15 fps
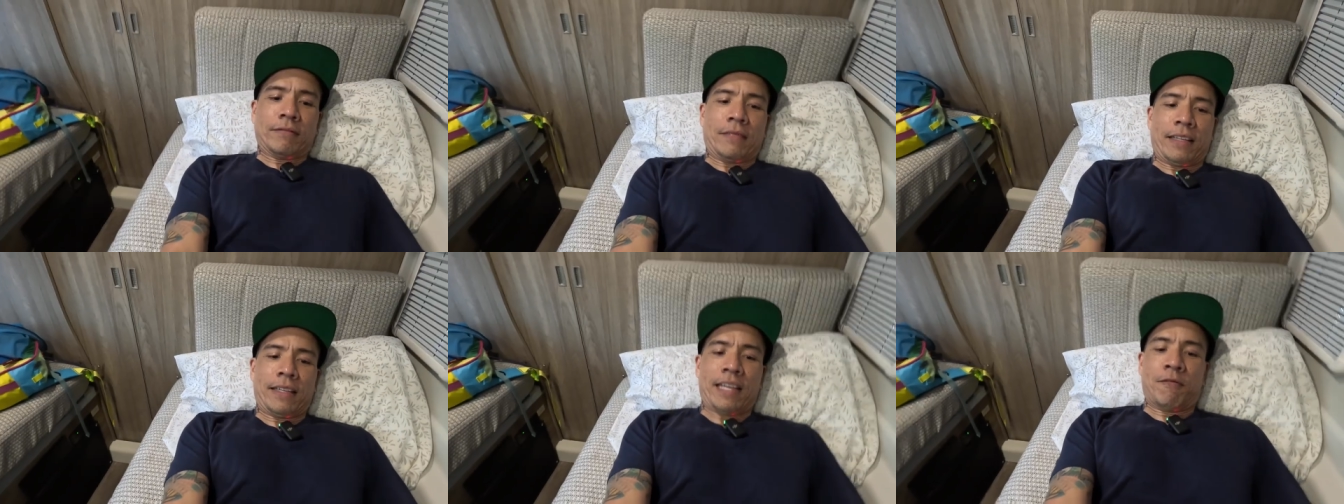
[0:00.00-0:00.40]

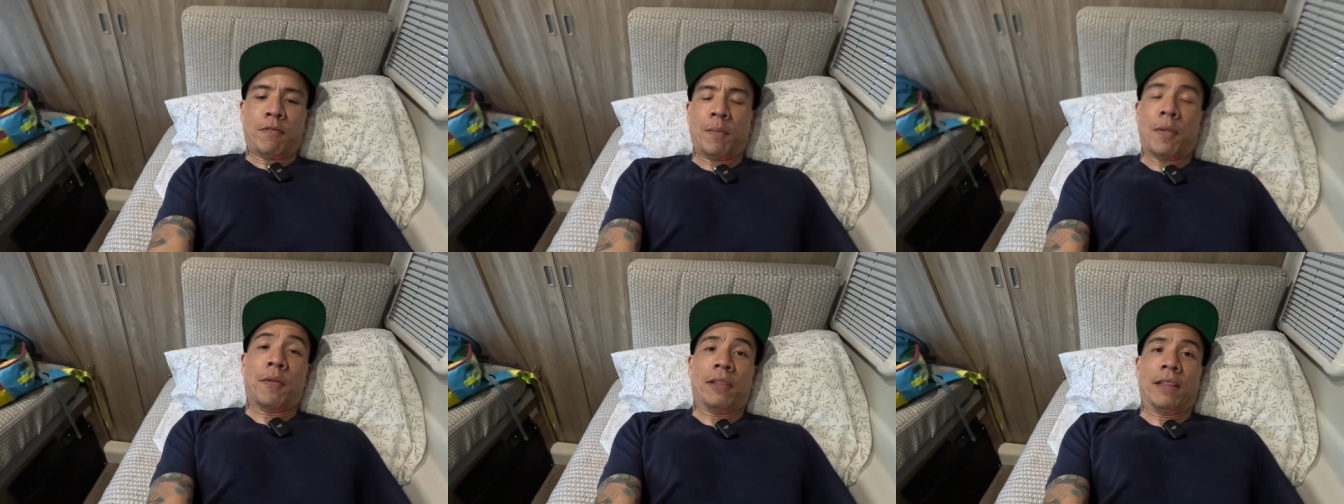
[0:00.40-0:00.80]
I can't
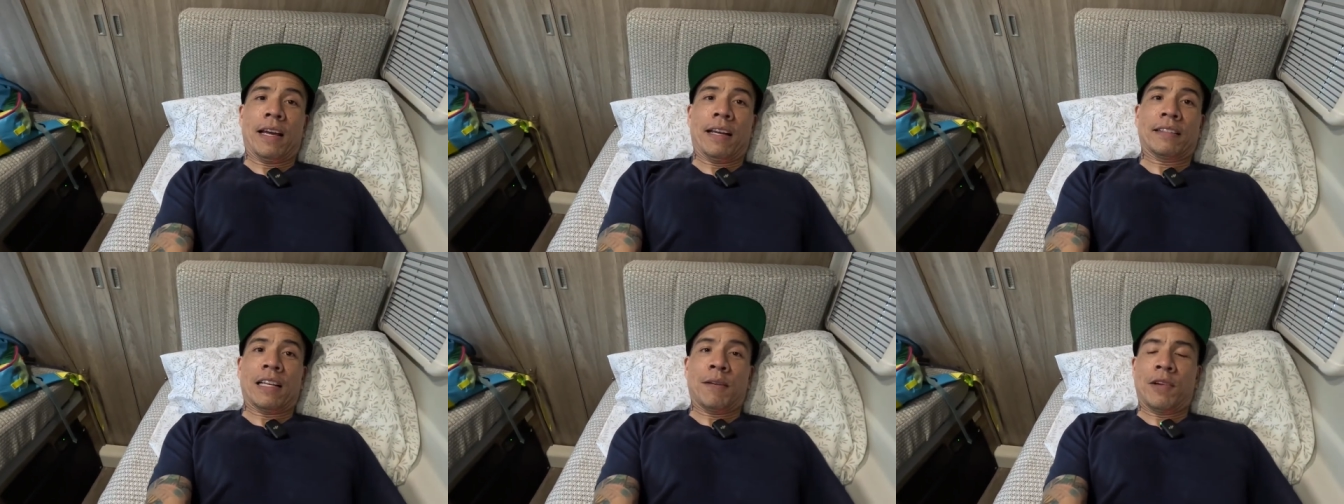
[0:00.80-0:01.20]
remember the
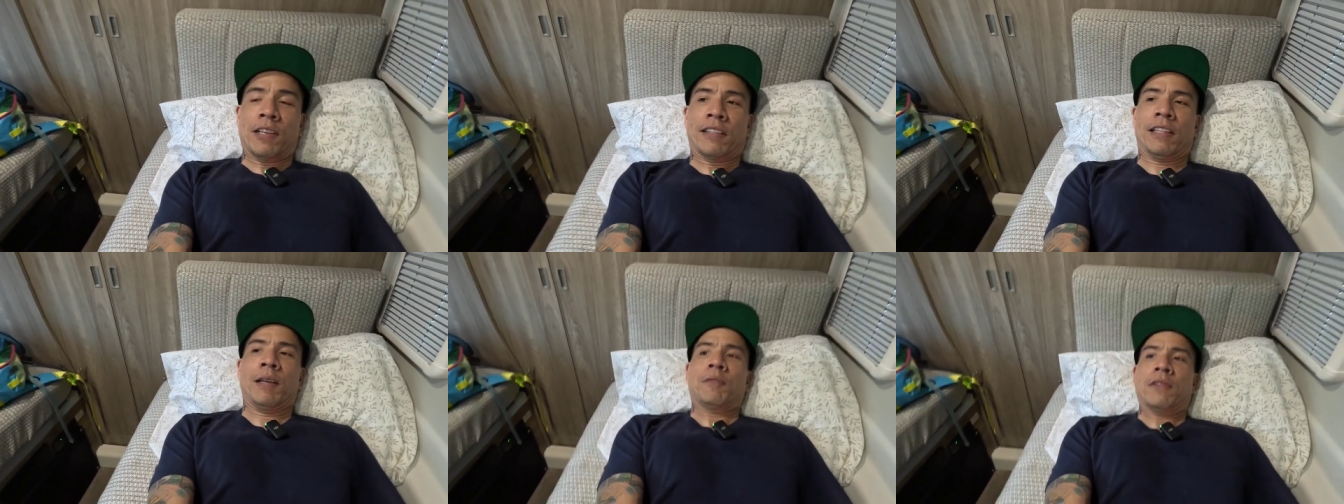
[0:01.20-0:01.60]
last time I
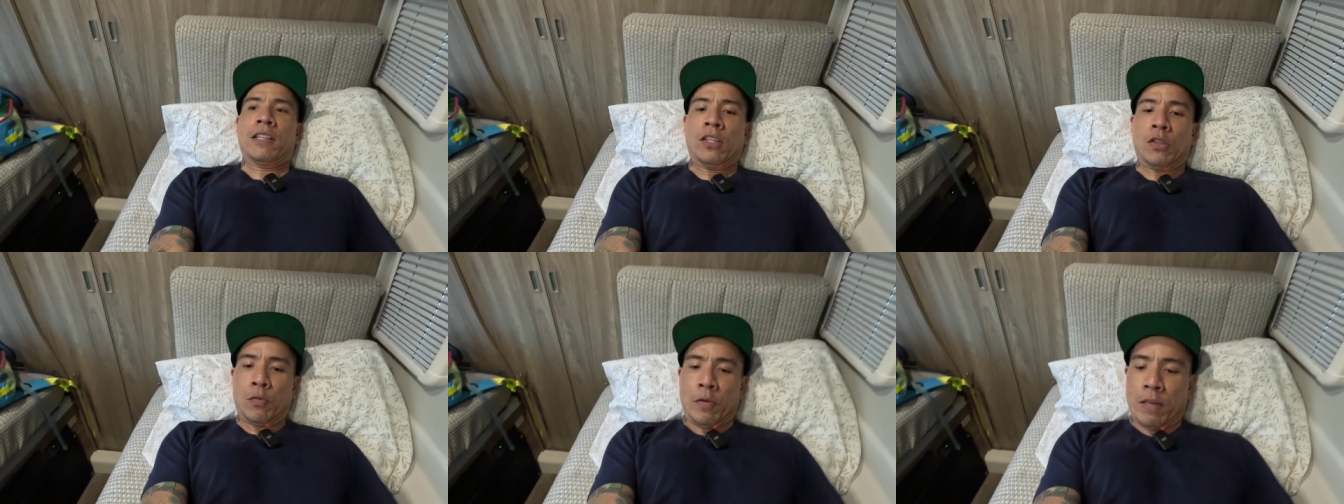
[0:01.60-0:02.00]
slept on
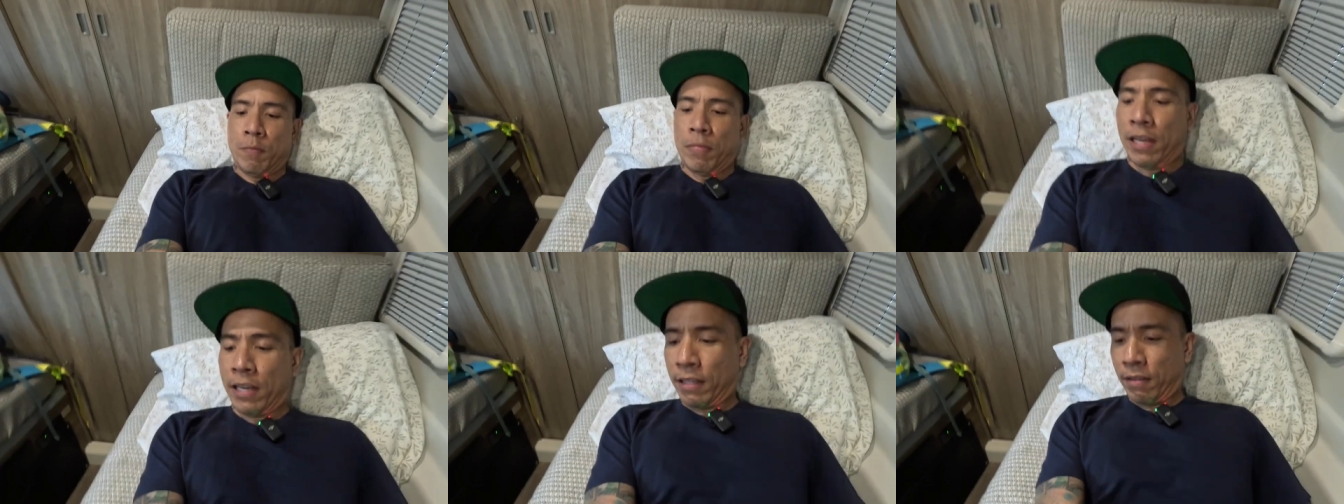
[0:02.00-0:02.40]
a twin
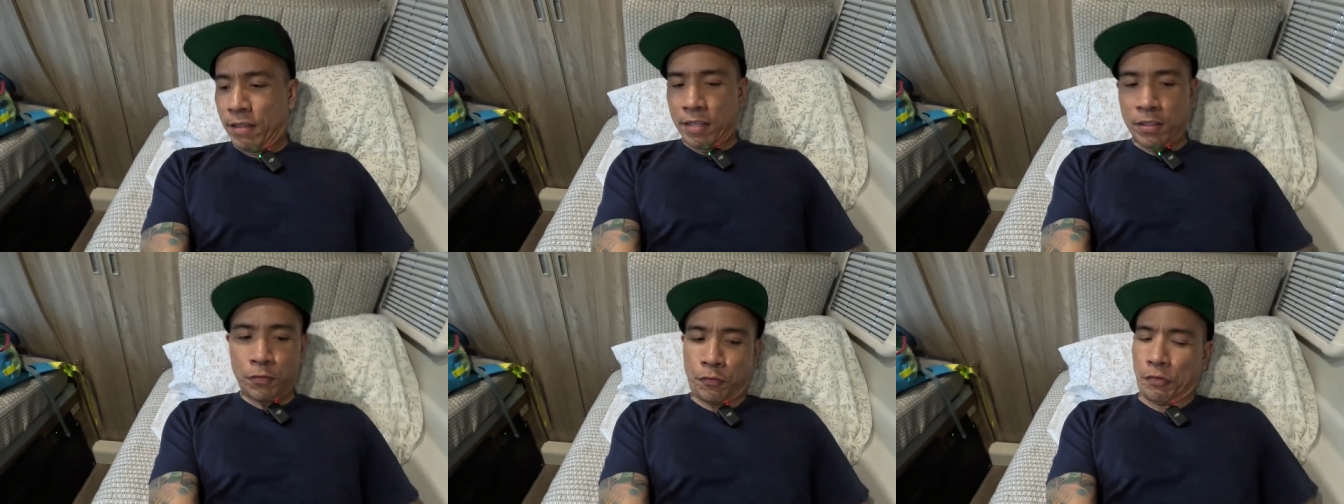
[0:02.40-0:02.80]
bed.
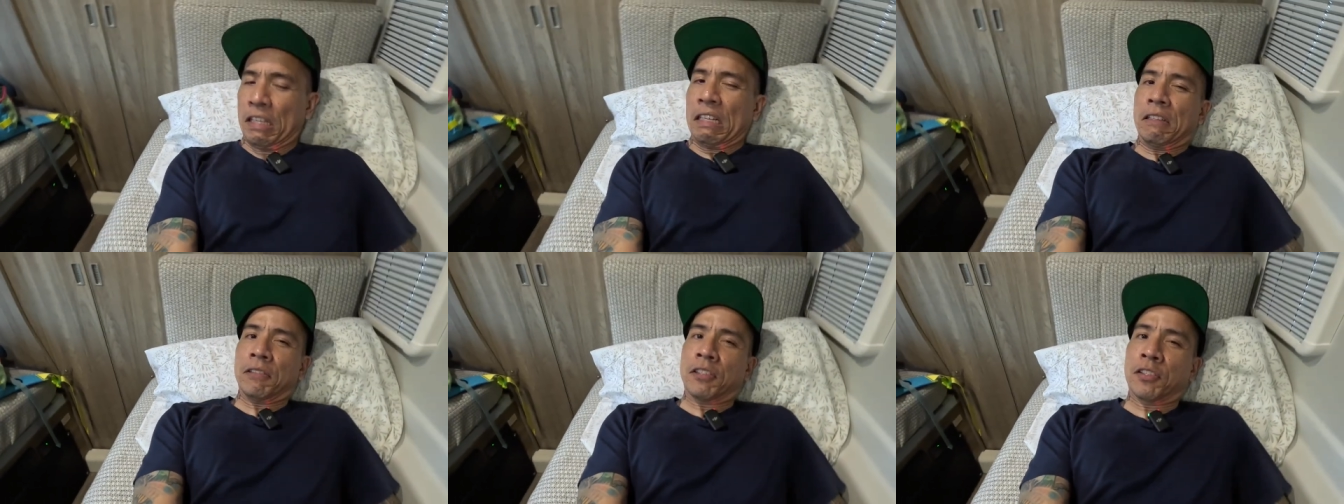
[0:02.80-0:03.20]
This
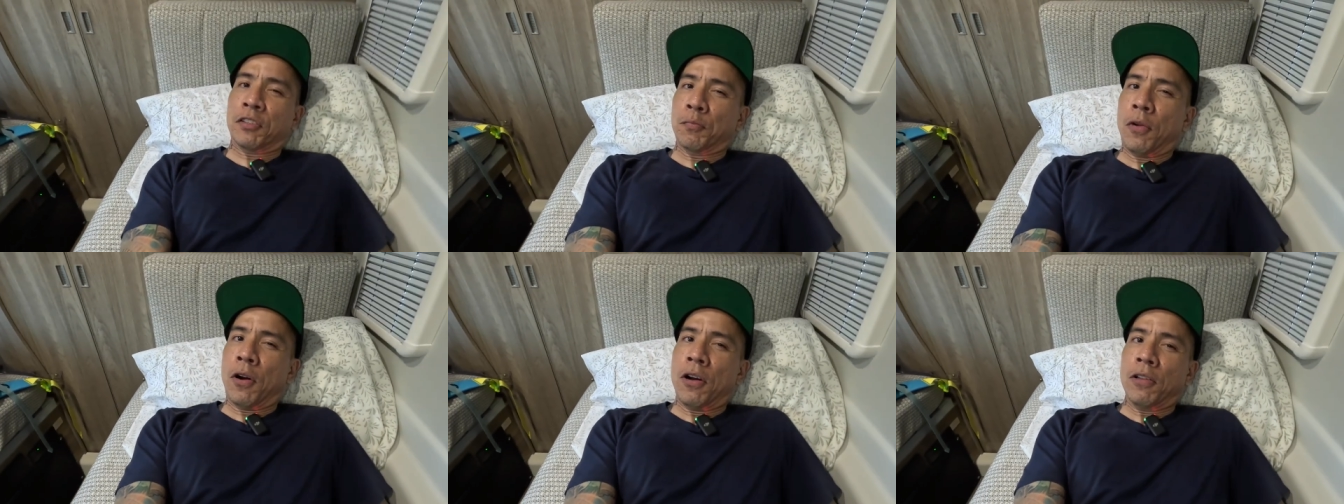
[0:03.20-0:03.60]
feels
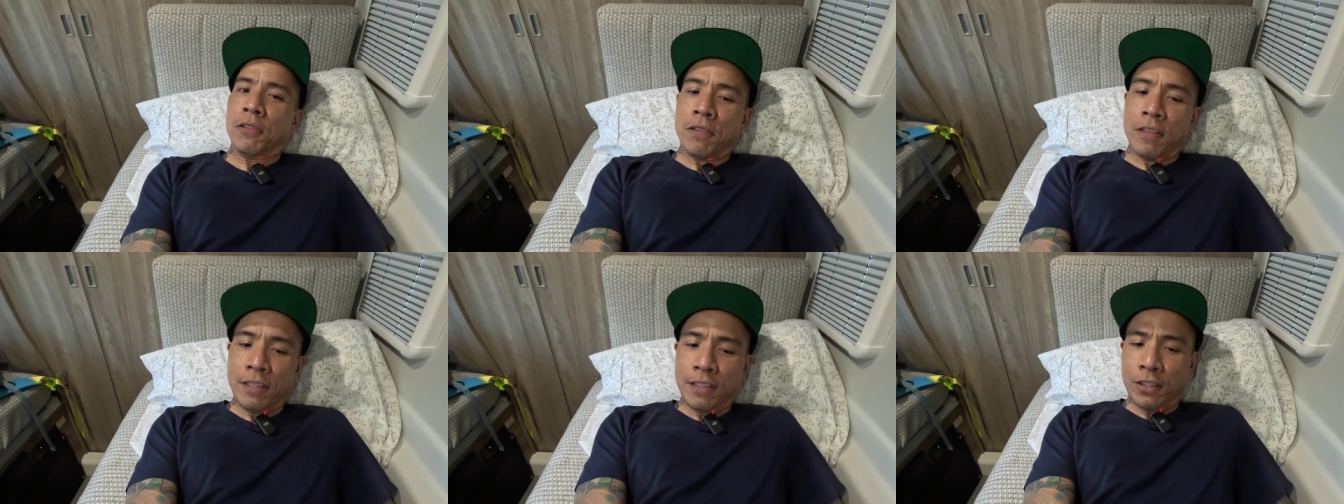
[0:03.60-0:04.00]

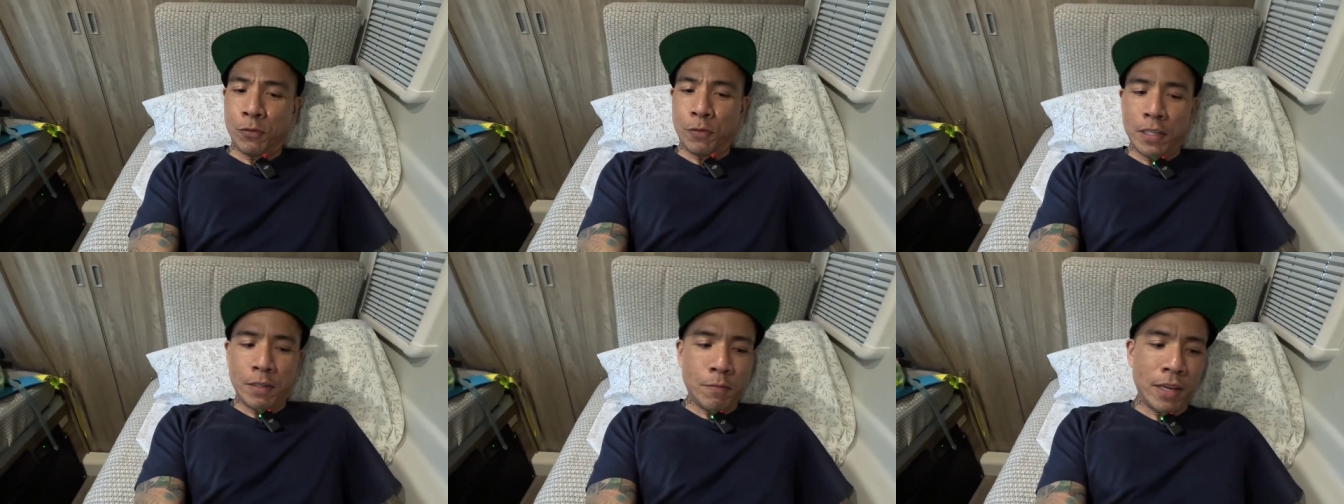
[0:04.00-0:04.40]
smaller than a
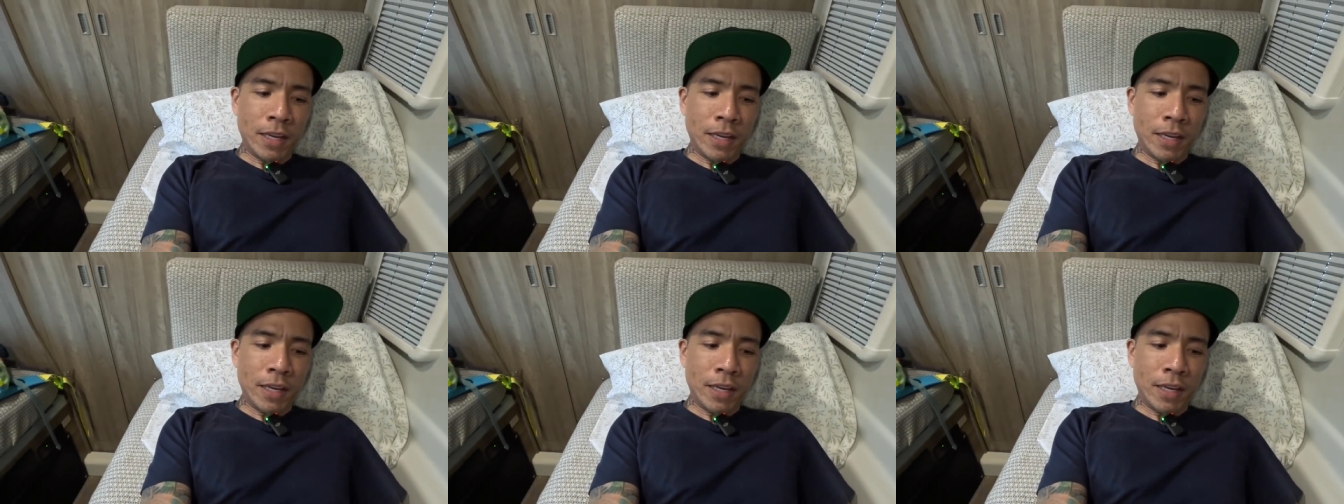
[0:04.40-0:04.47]
twin